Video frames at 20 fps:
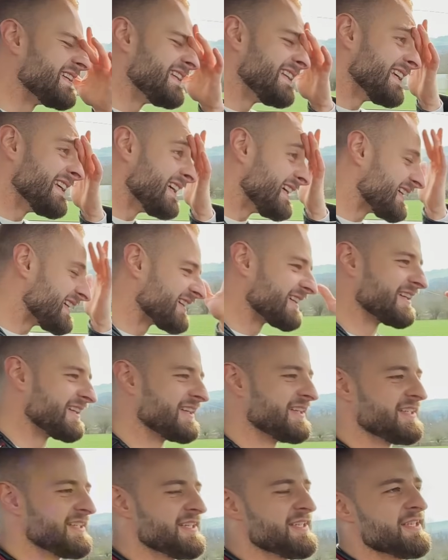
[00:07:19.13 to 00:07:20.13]
Yeah.
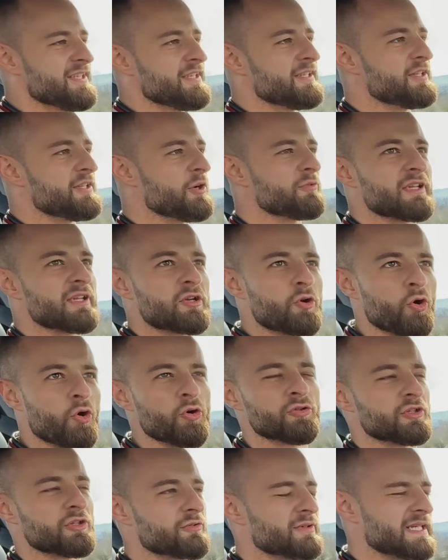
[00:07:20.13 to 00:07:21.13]
You know, the
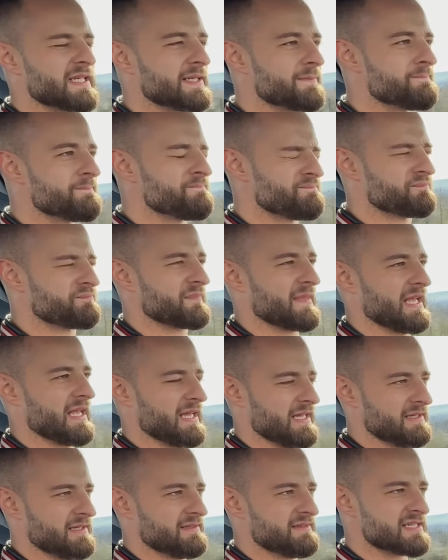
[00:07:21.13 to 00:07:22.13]
cornering,
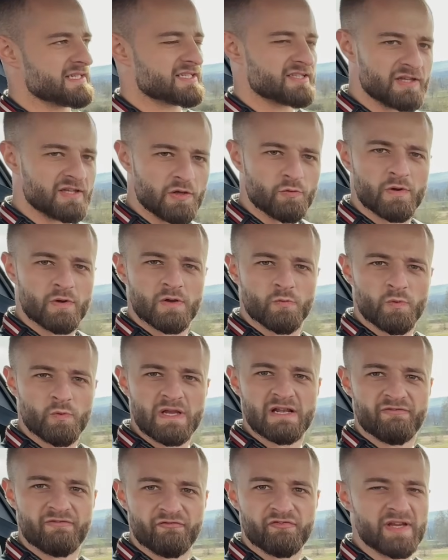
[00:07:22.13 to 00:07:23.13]
the steering
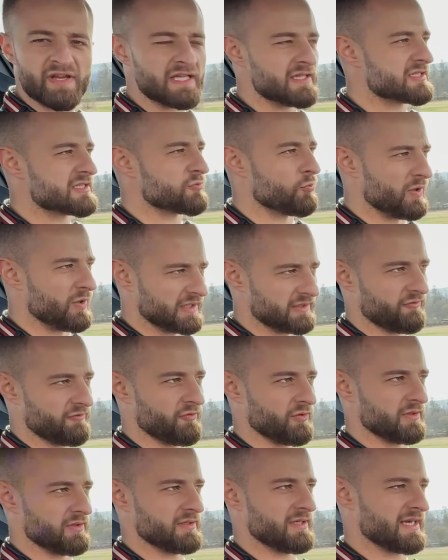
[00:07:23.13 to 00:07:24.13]
wheel feel is
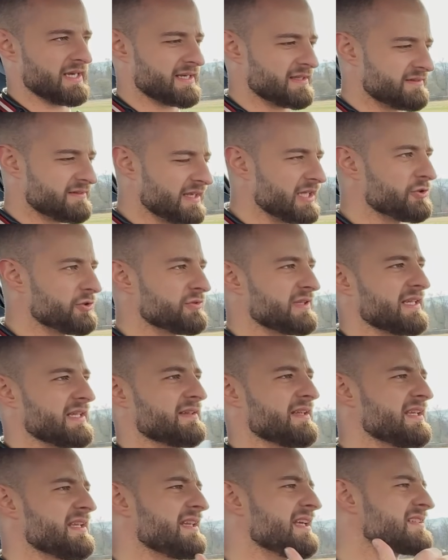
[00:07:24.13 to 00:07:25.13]
wonderful. I can tell you that.
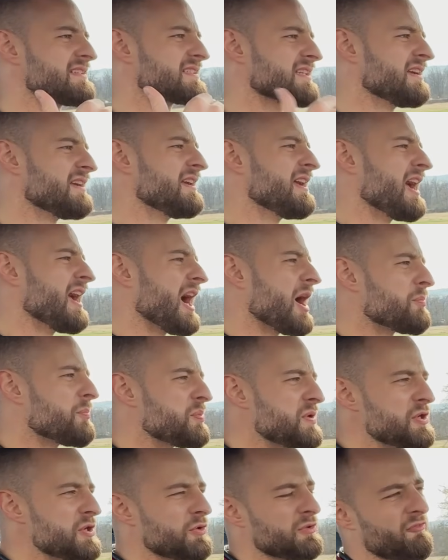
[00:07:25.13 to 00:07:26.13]
It has a
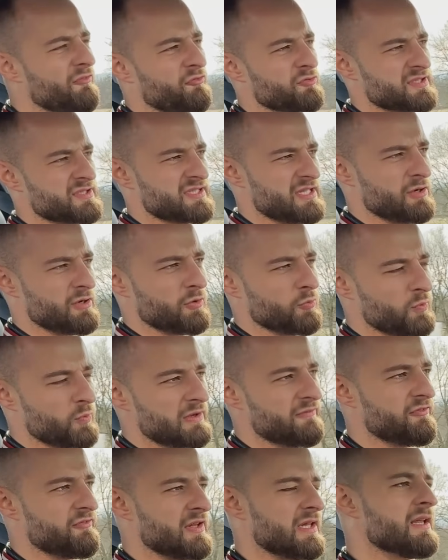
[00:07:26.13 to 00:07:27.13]
beautiful steering
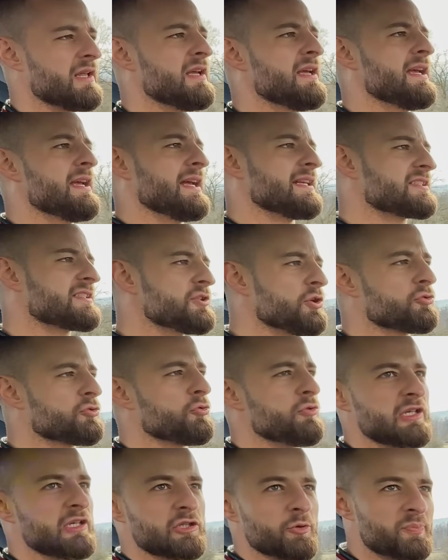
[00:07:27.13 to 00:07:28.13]
wheel feel. It's not
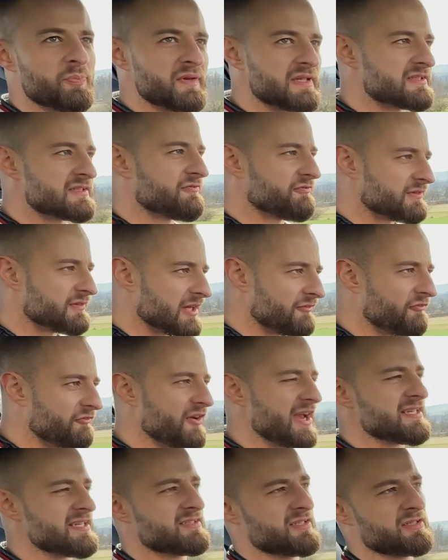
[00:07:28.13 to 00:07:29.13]
going to be the
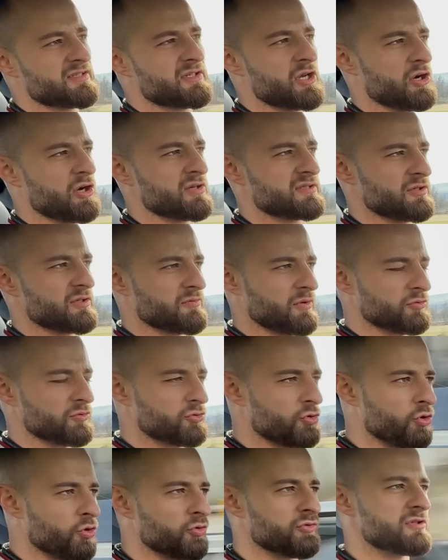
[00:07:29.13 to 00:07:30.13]
fastest cars around
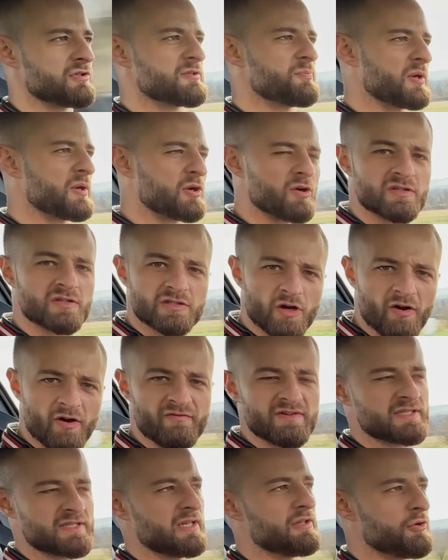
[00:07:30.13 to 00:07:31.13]
corners because
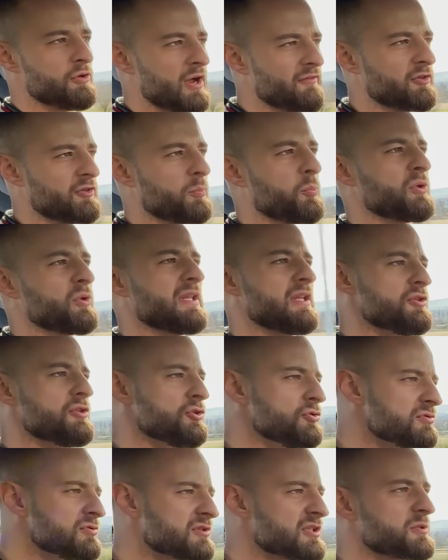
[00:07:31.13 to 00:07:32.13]
obviously you have to put a
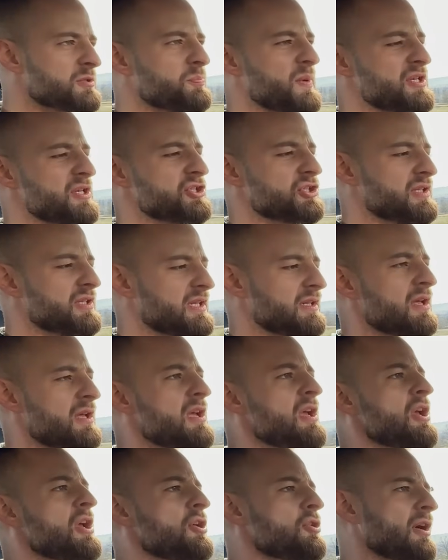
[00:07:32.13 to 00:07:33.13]
new suspension in,
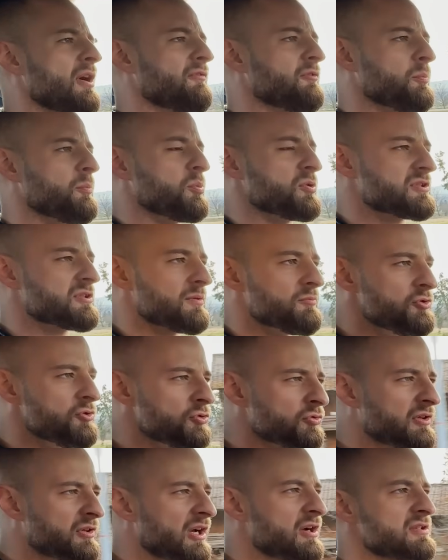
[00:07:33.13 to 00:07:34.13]
you have to put some
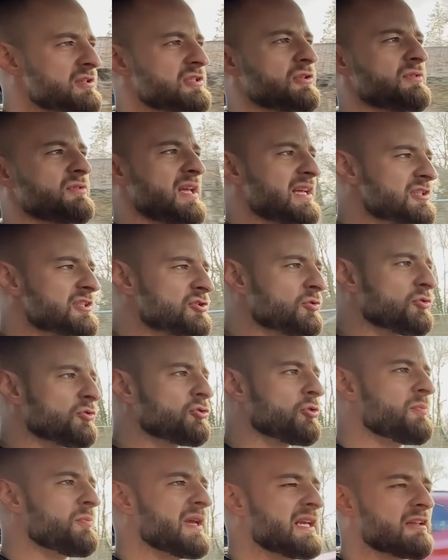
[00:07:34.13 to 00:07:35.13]
new tires on and so on
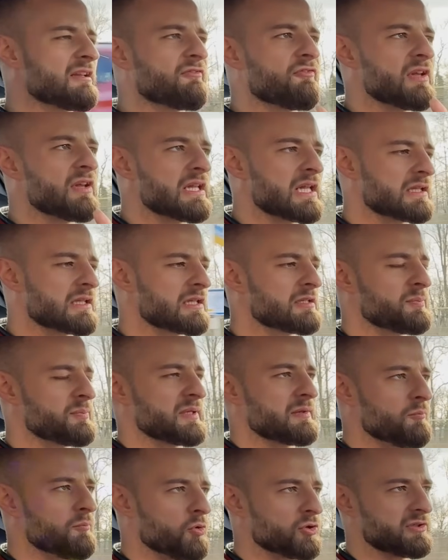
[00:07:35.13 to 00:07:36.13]
to make it feel a little
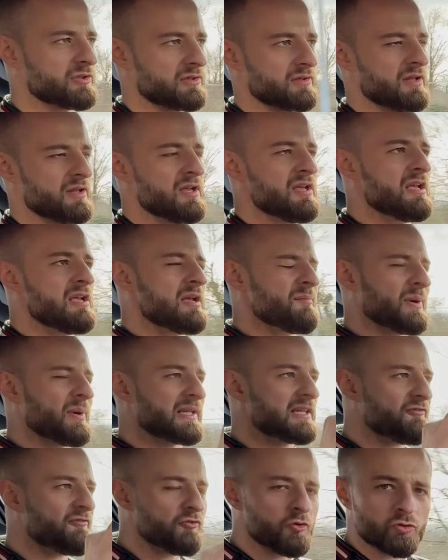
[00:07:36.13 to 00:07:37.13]
bit modern.
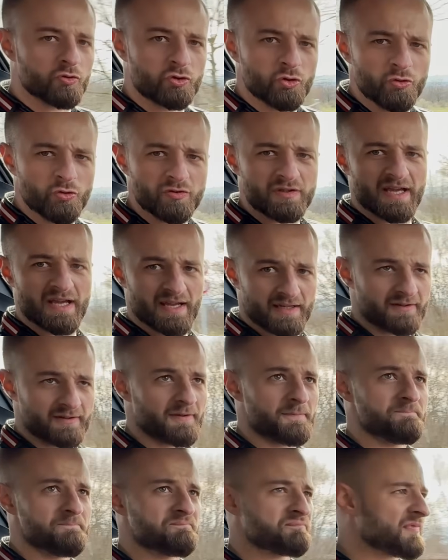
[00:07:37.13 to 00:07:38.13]
But if you do that,
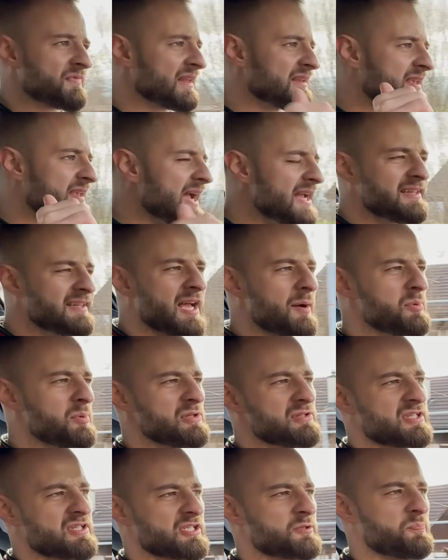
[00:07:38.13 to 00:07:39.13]

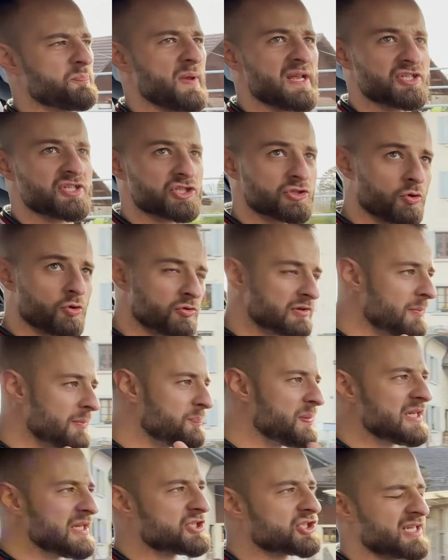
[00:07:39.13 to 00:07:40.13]
KW suspension or a
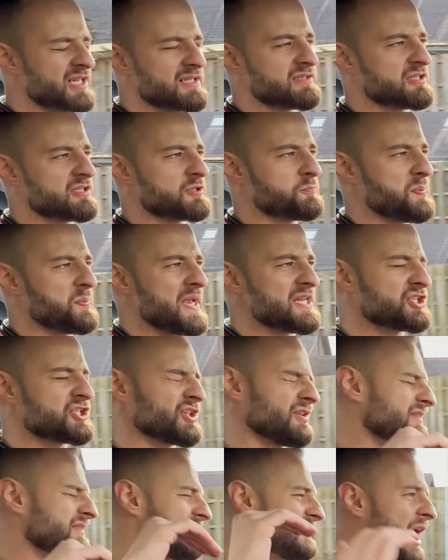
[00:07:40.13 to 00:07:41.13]
Bilstein
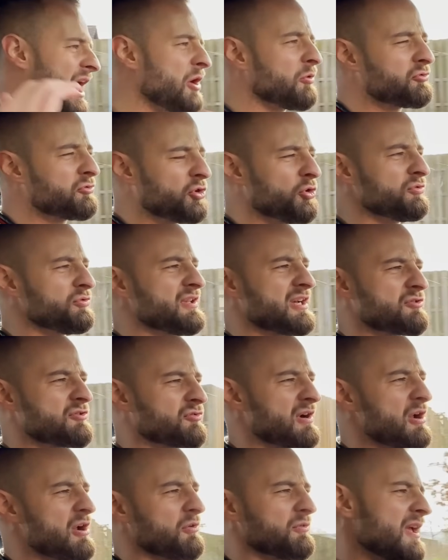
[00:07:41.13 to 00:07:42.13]
suspension down to the
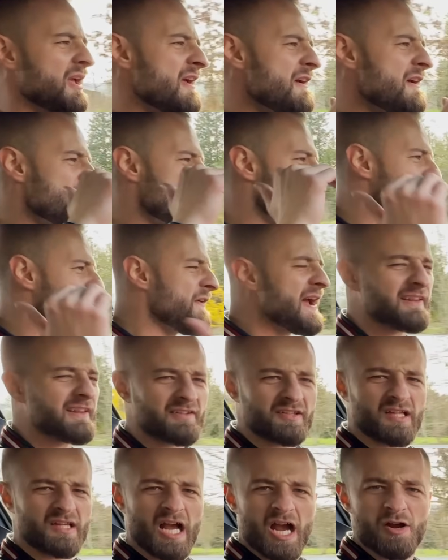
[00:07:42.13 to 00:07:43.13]
ground, fat
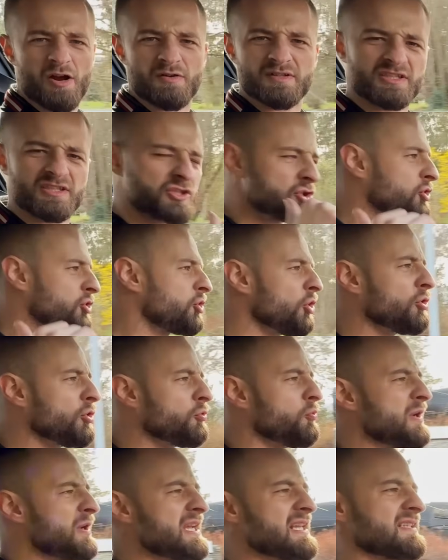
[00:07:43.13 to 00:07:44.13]
tires, good
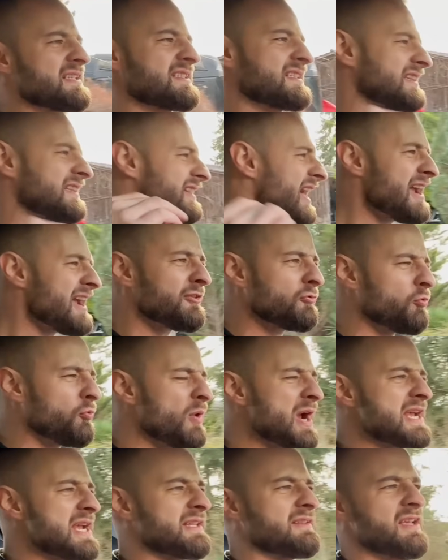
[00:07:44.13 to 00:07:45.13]
wheels,
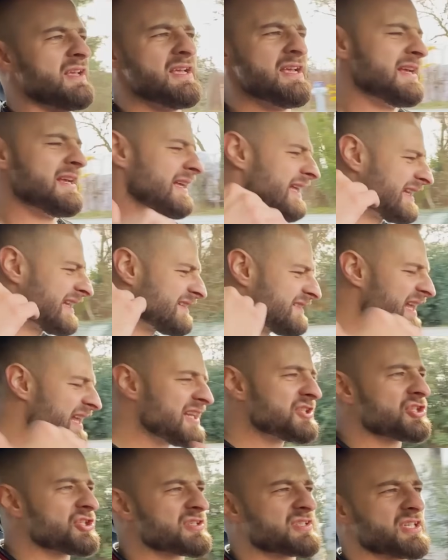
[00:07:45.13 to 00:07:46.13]
lightweight, and
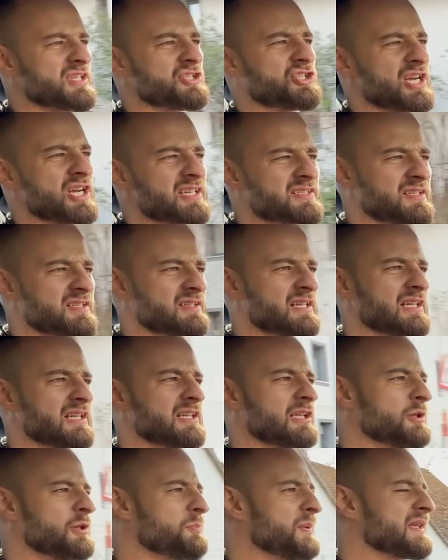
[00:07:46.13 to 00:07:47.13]
then just adjust it a
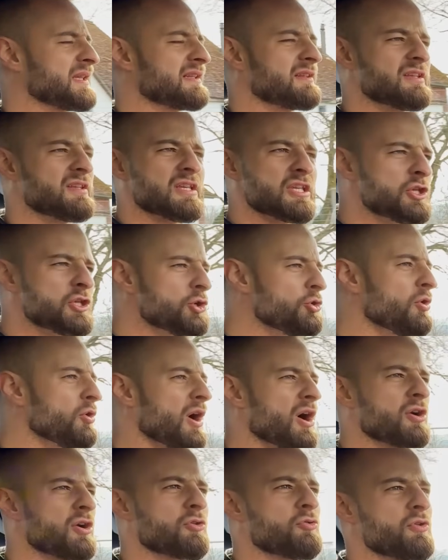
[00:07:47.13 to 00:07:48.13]
little bit, you
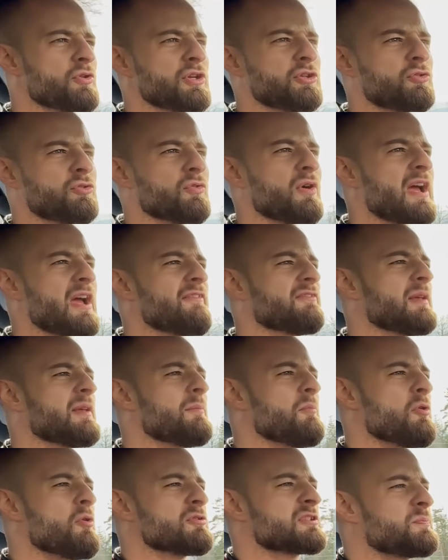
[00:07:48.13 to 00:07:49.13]
are going to have the
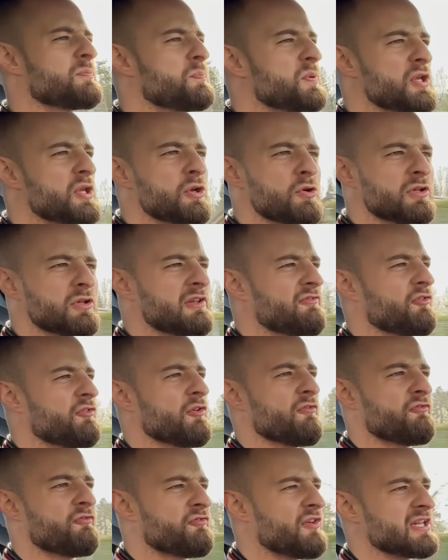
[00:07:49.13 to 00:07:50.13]
most
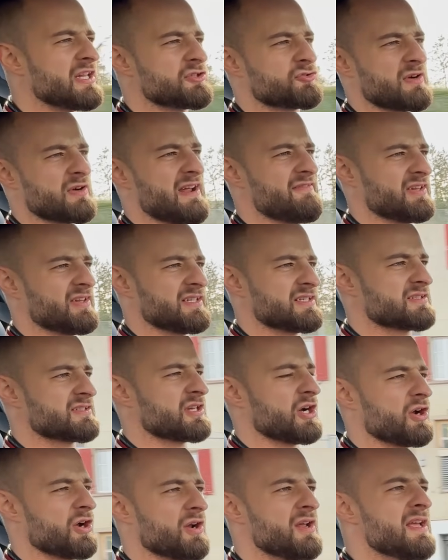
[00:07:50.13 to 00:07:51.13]
beautiful fun driving this
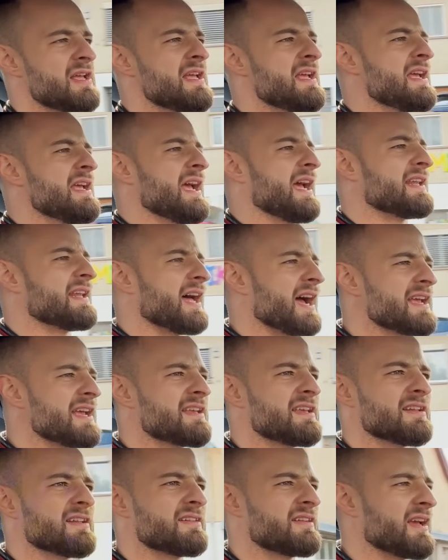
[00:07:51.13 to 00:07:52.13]
car. And I
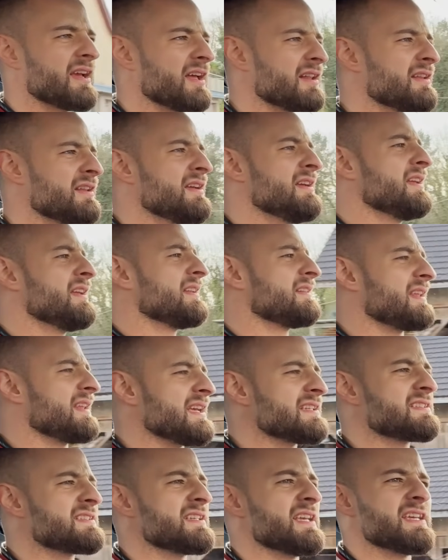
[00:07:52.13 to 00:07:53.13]
can tell
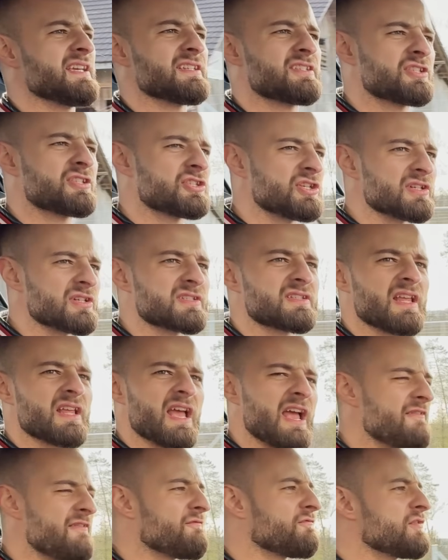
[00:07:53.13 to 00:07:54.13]
this is just
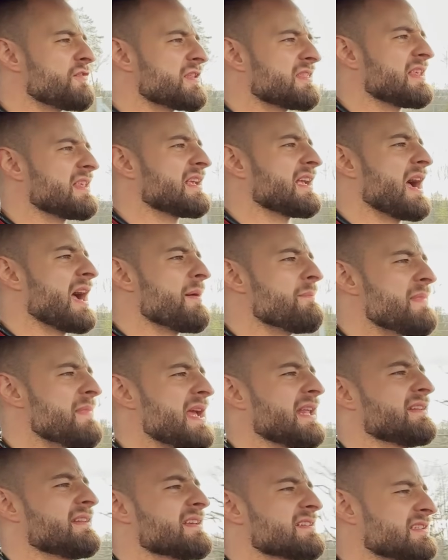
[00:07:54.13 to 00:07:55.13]
everything a
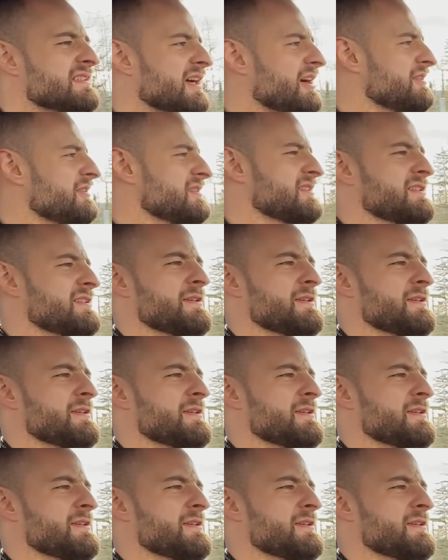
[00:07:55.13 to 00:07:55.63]
man desires.